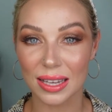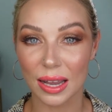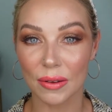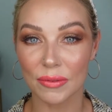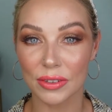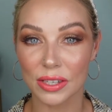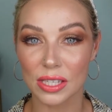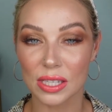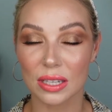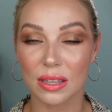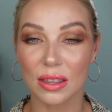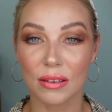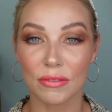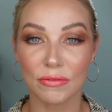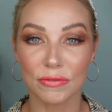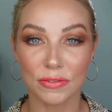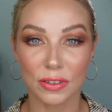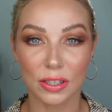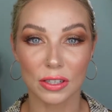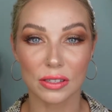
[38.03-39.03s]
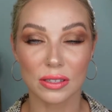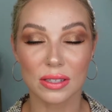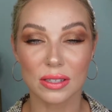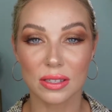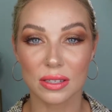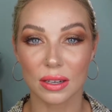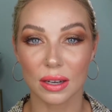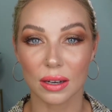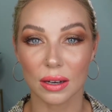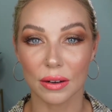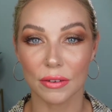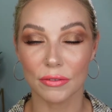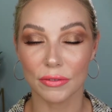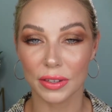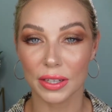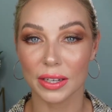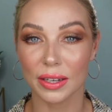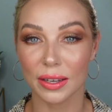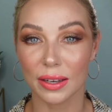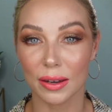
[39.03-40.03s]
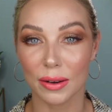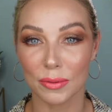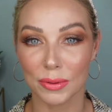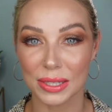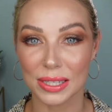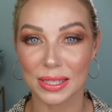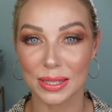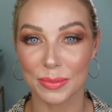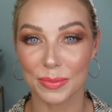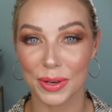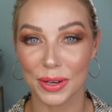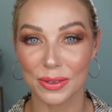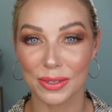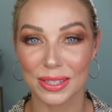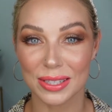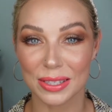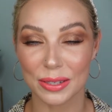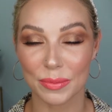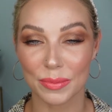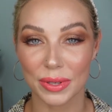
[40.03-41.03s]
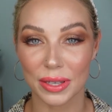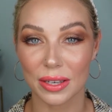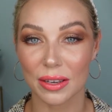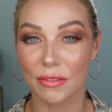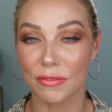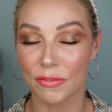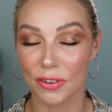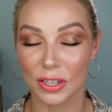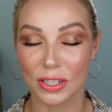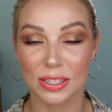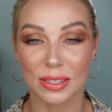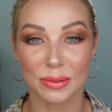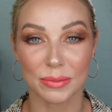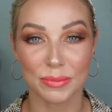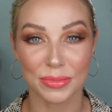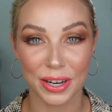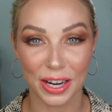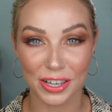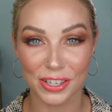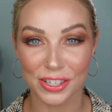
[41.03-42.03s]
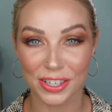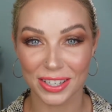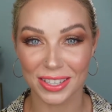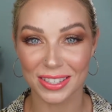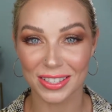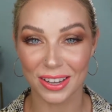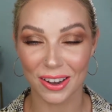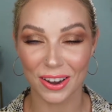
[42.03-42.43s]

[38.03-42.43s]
Obviously, the first video was supposed to be first impressions